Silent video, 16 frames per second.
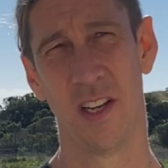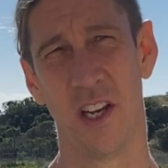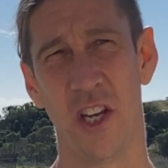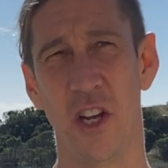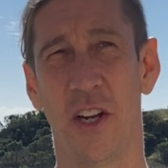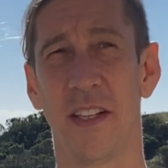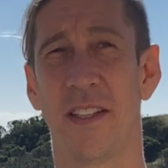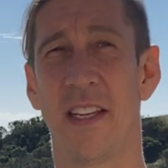
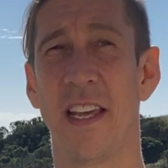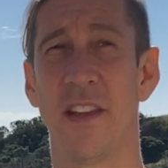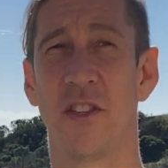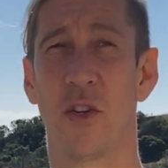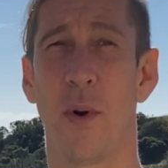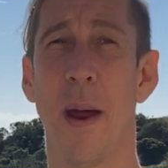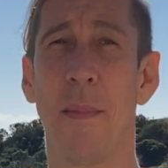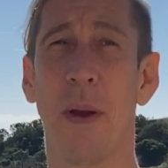You can see the
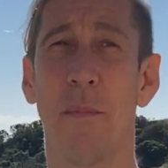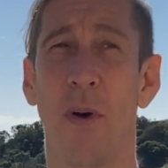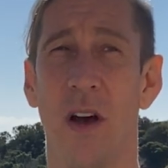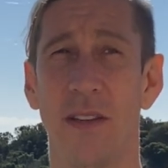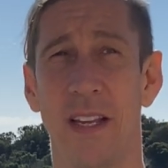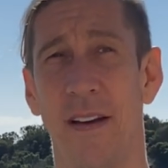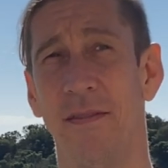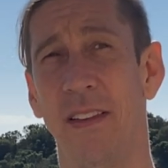ceramic balls
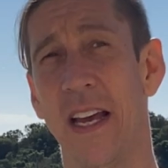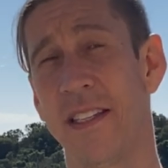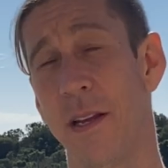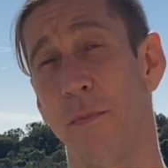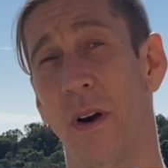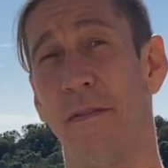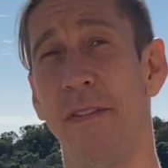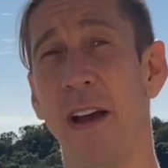have less
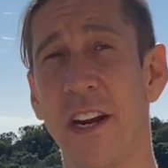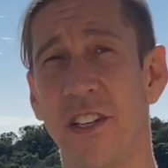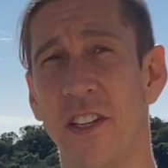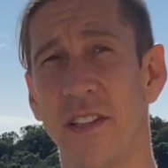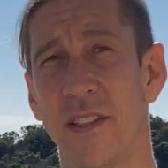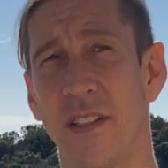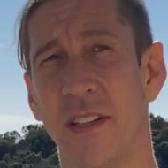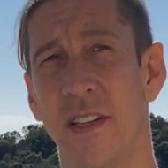
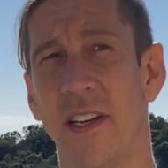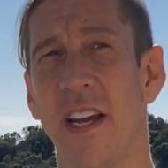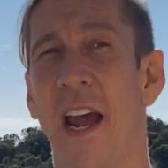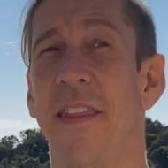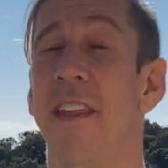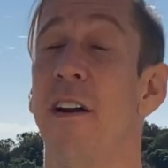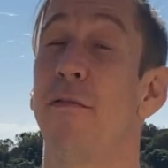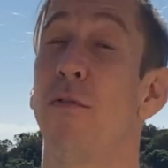imperfections
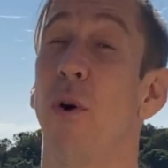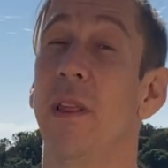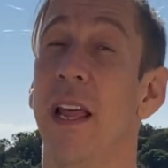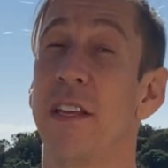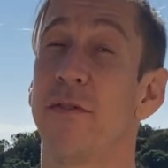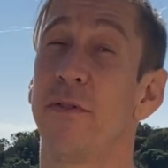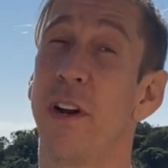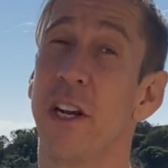and therefore
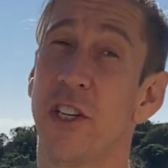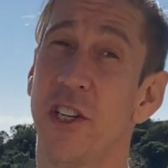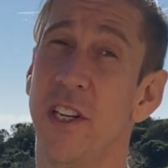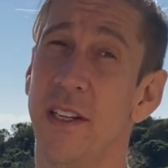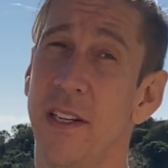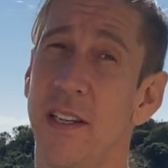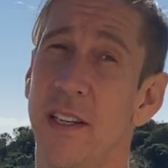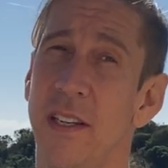less
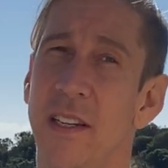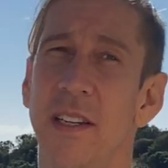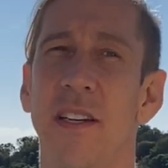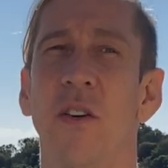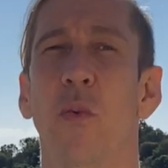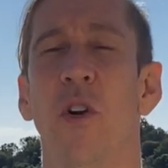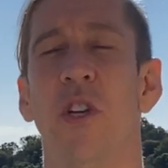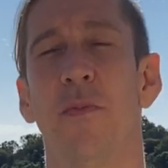friction,
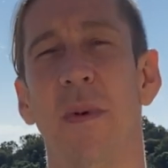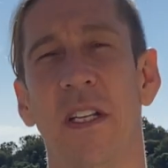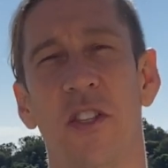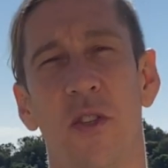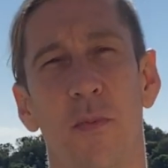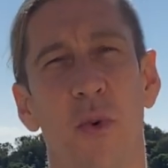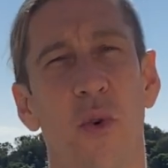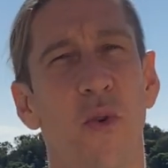which means
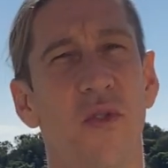smooth